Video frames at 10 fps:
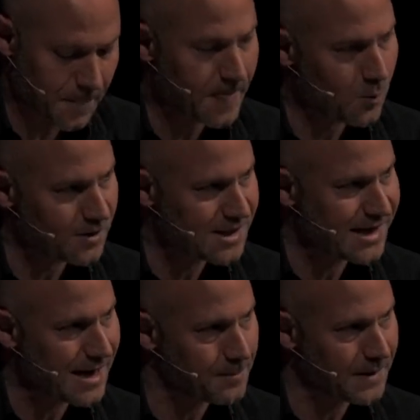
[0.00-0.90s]
what
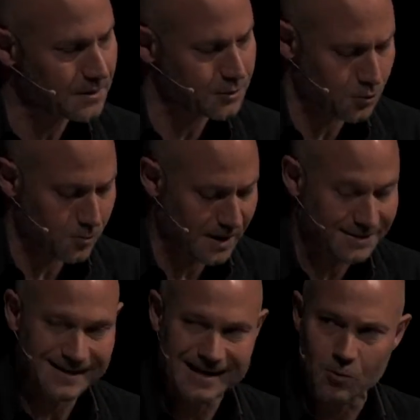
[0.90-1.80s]
they appeal to, but
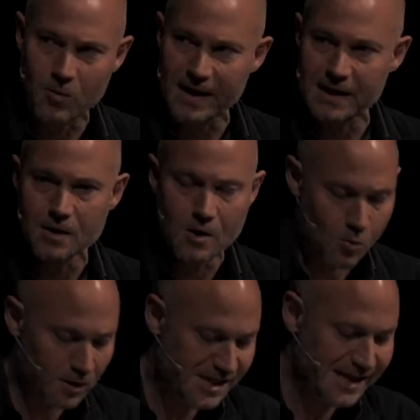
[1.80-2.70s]
in a way,
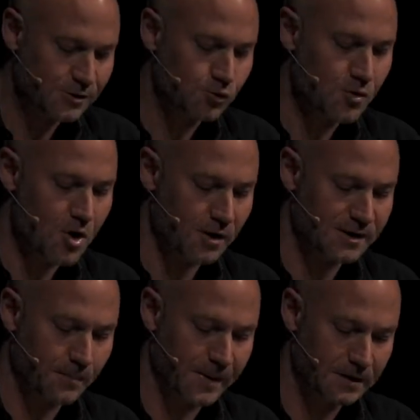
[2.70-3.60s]
what they do not
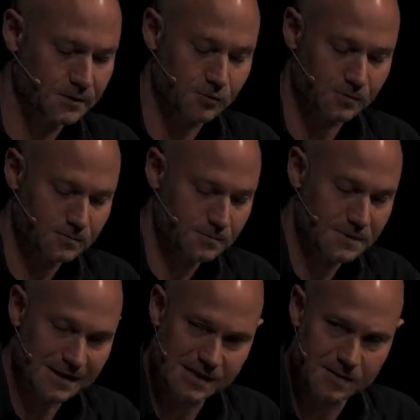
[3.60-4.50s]
appeal to.
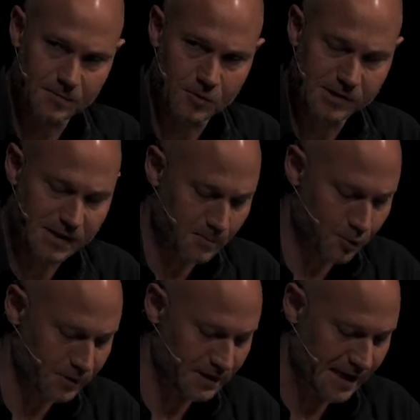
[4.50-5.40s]
That's the most
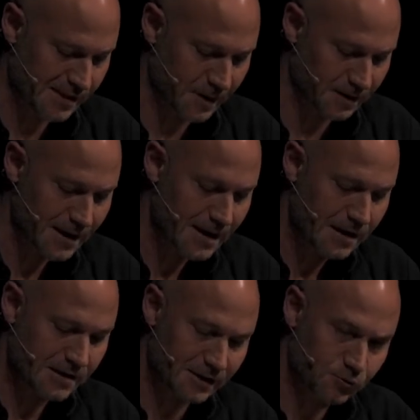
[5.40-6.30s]
important aspect.
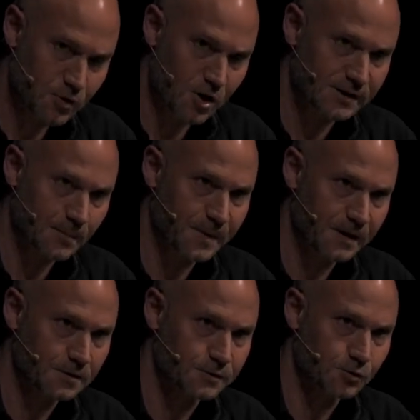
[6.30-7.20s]
They do not
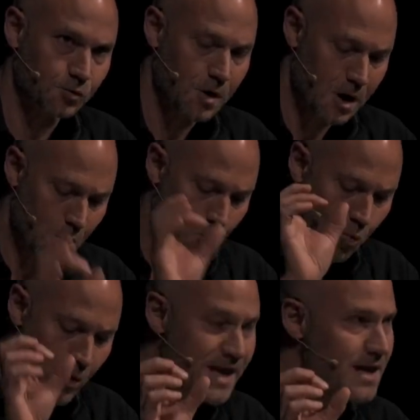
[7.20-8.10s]
appeal to
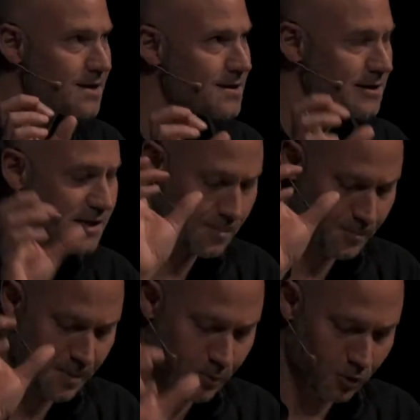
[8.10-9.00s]
we, the
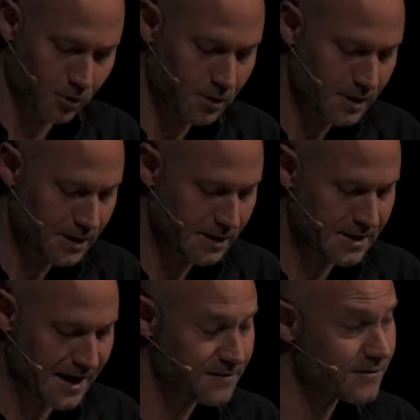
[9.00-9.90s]
people,
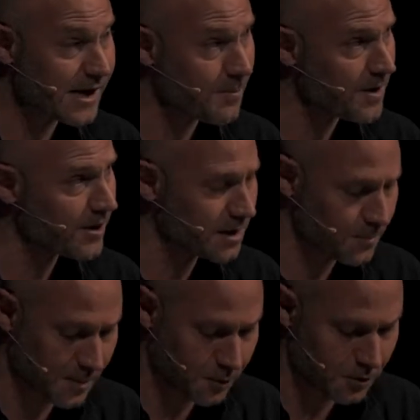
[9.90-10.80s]
neither the American
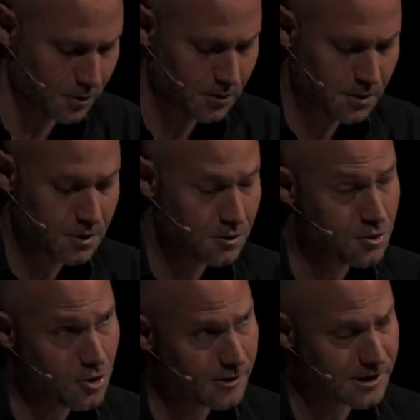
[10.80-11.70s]
people
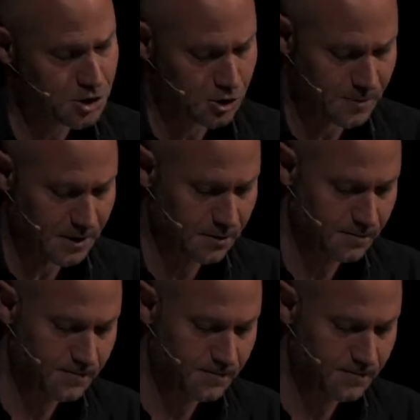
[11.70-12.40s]
nor the German.